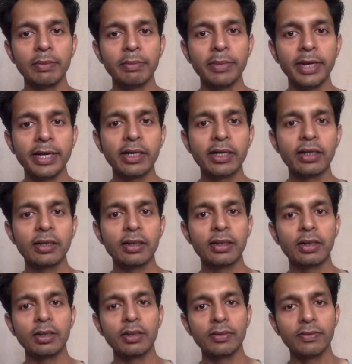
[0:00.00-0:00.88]
made
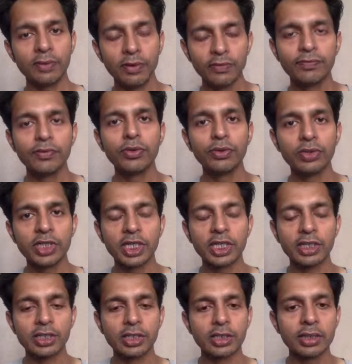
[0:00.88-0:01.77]
a few
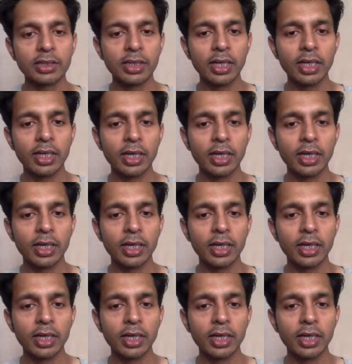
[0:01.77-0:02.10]
changes.